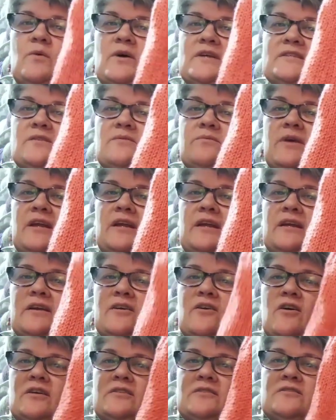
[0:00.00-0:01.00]
I wasn't
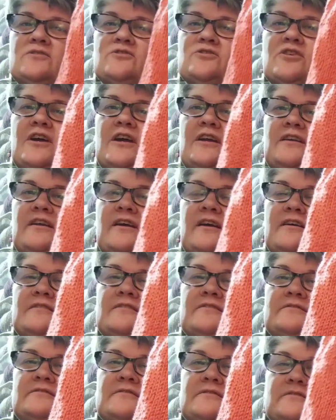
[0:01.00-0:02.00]
ready to concentrate
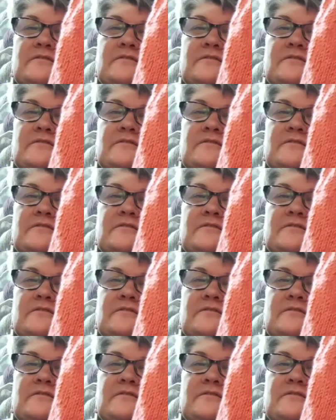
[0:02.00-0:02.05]
yet.